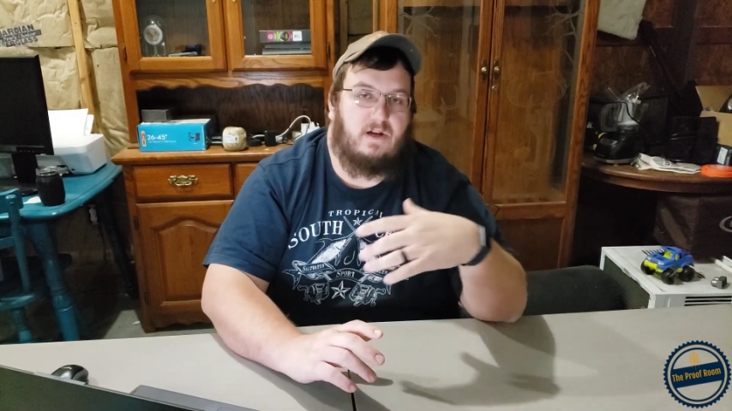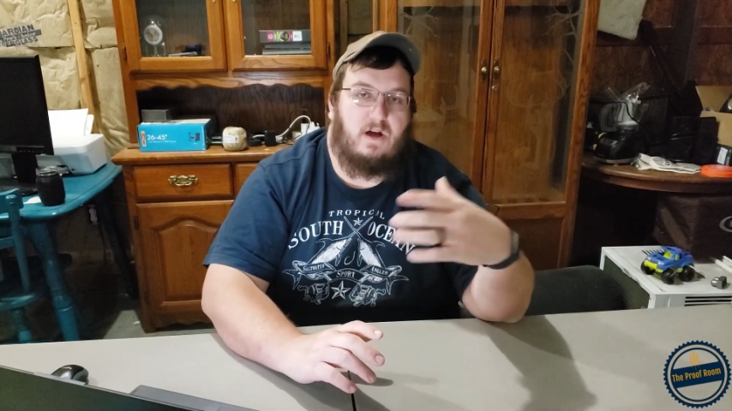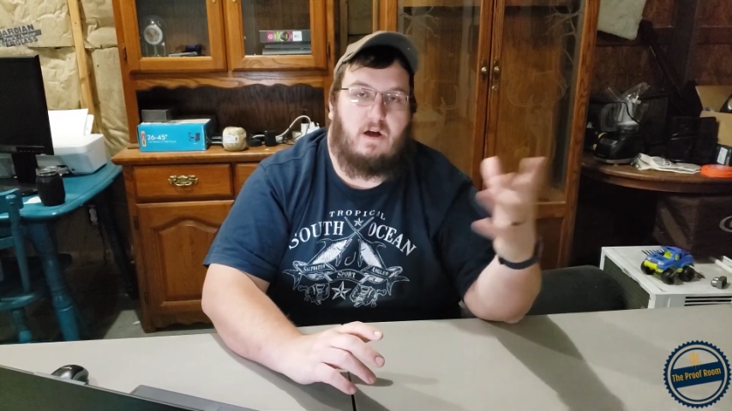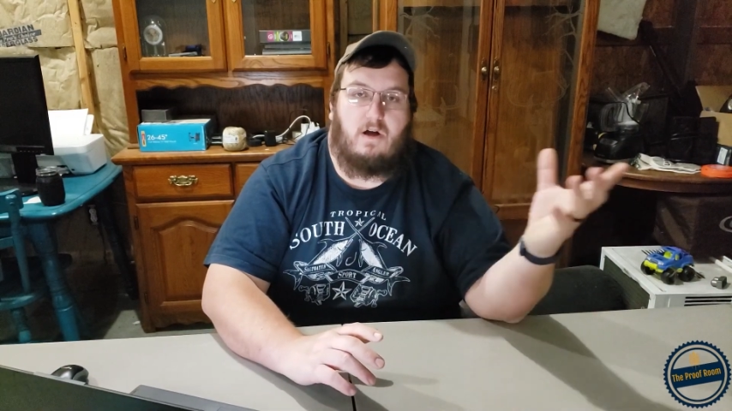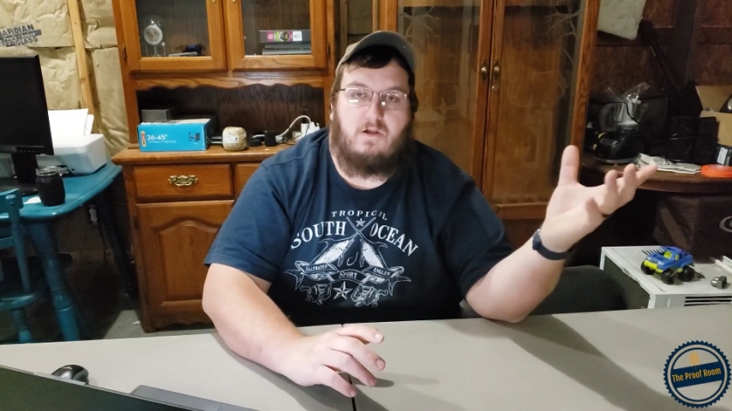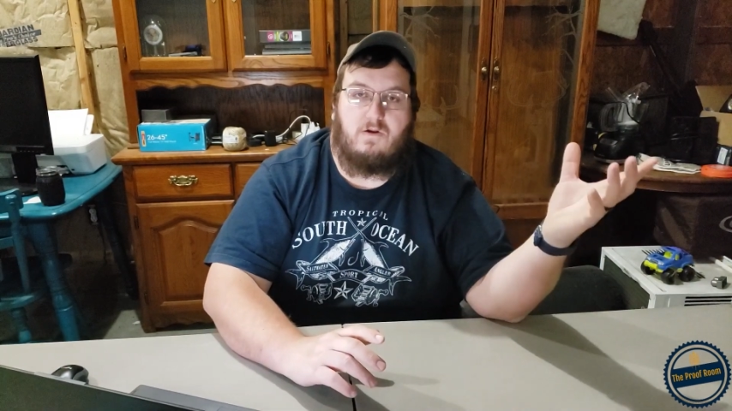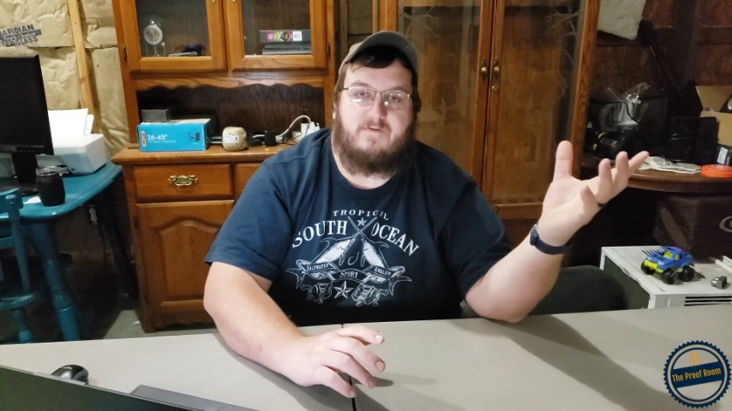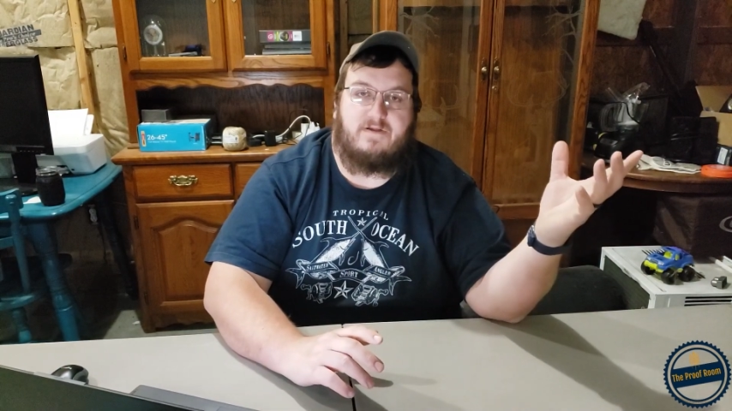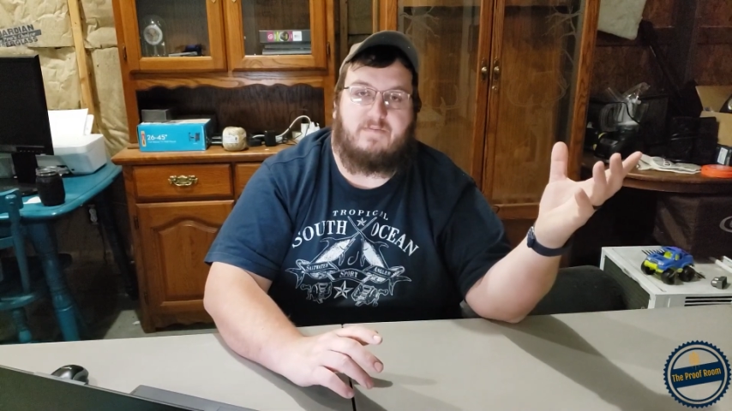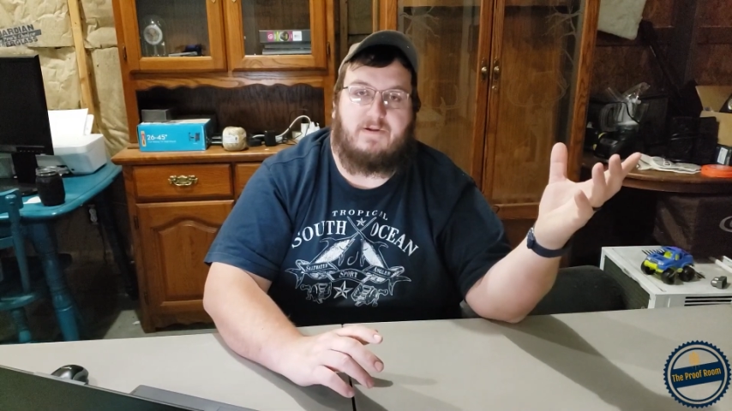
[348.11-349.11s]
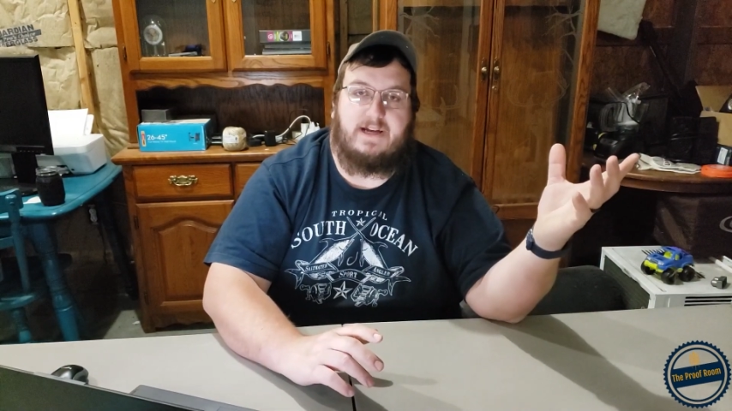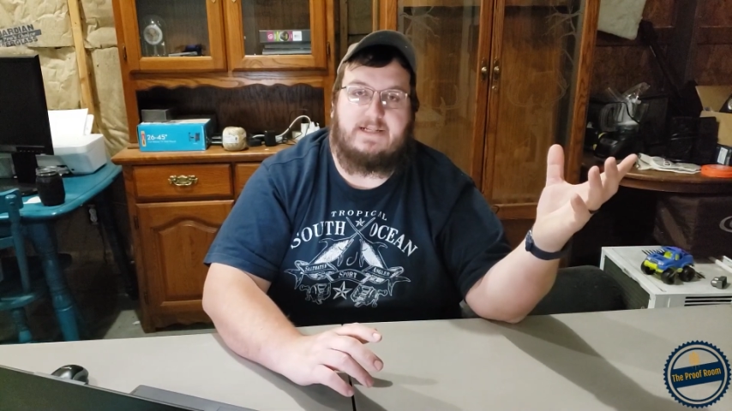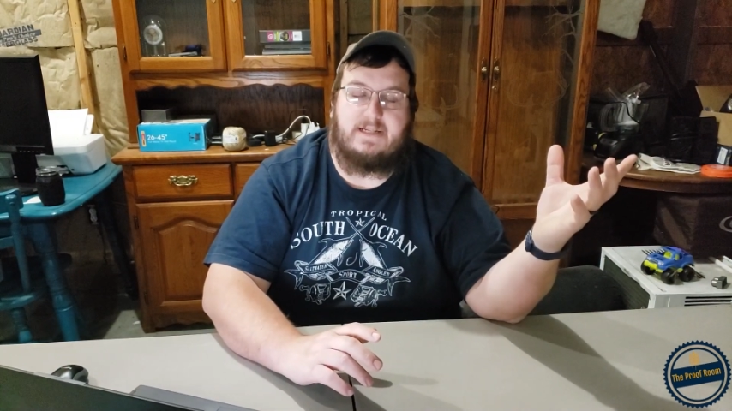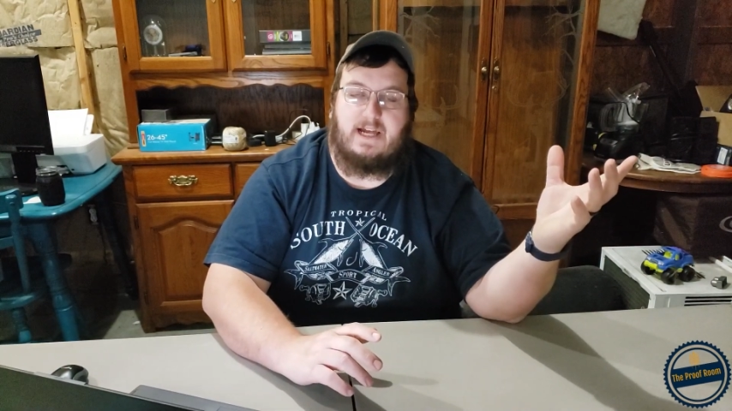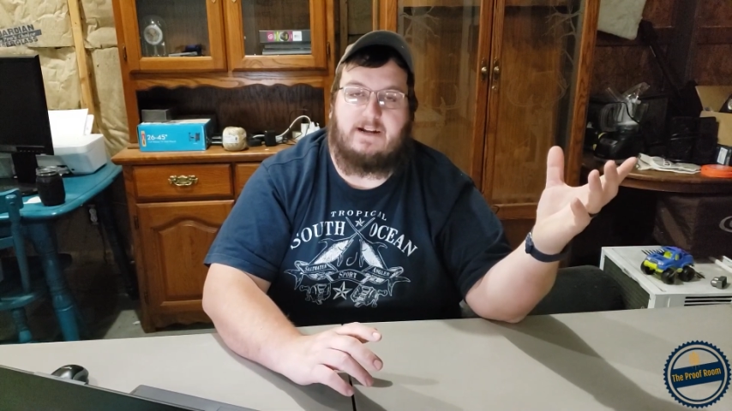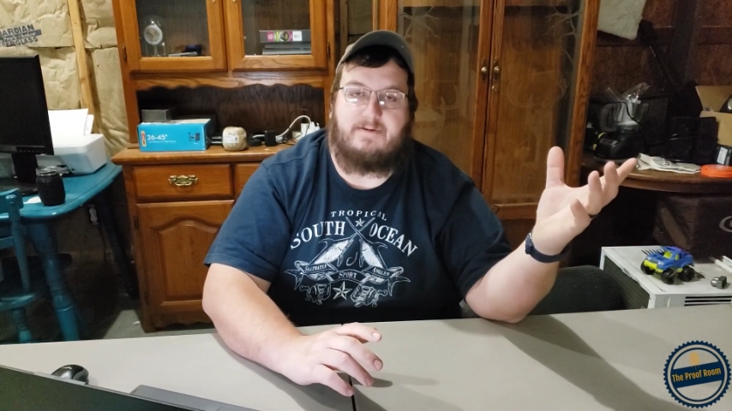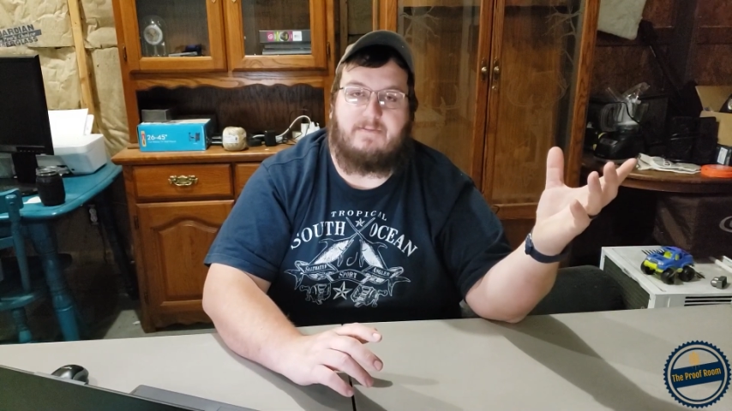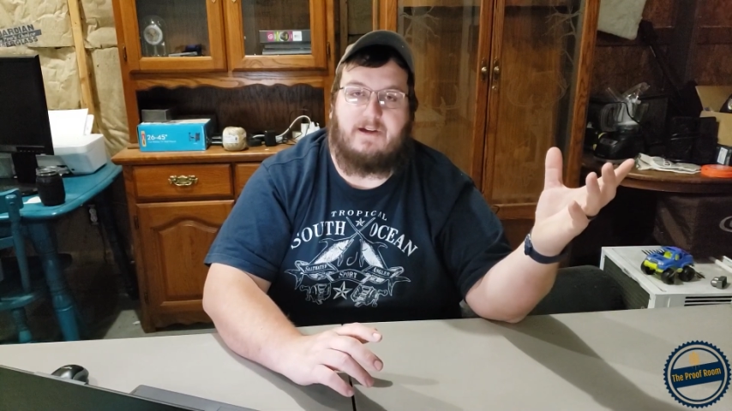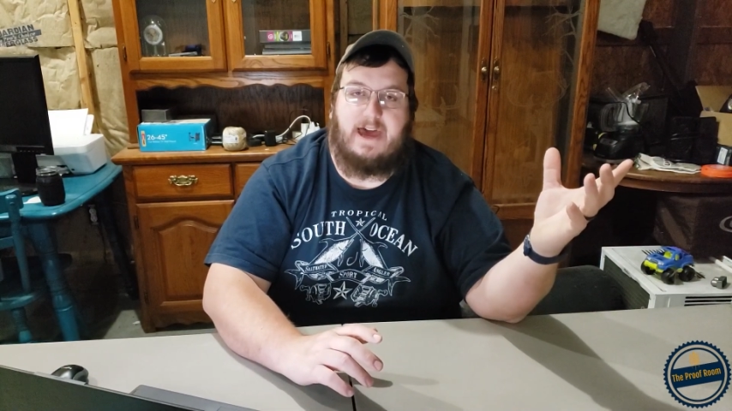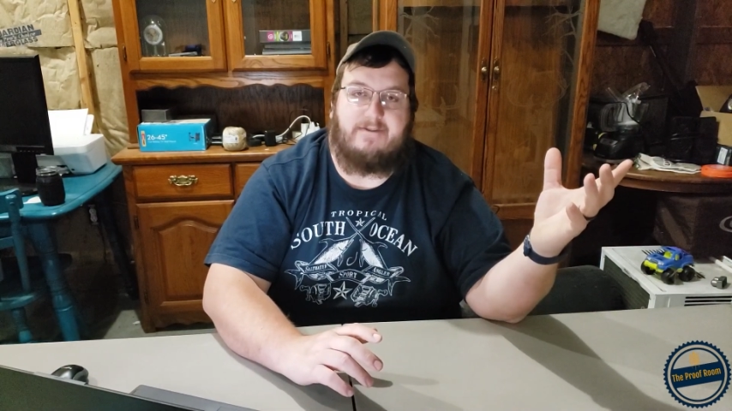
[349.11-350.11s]
all over the place. A lot of
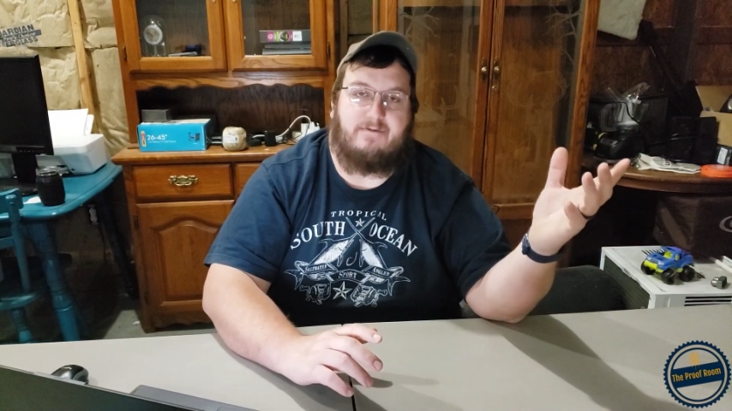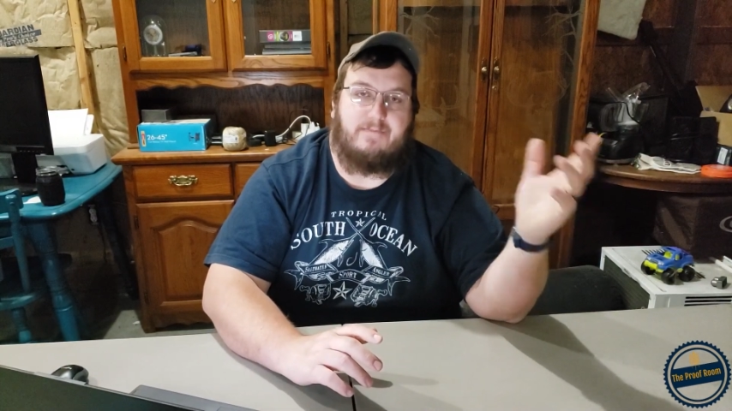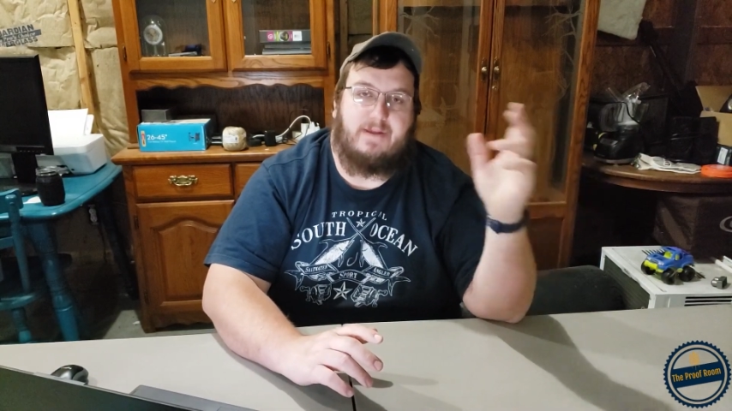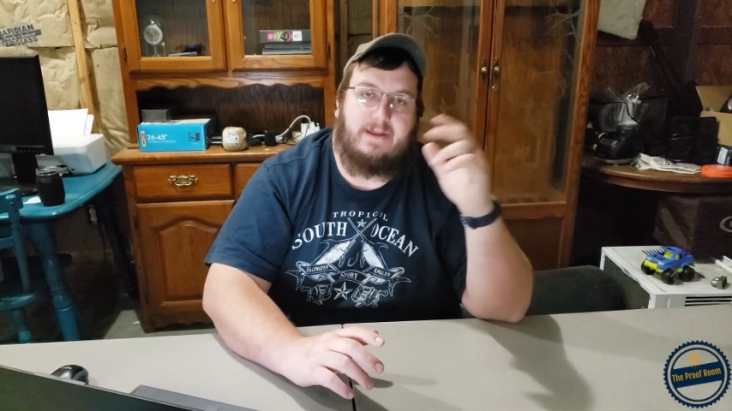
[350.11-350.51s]
people have them.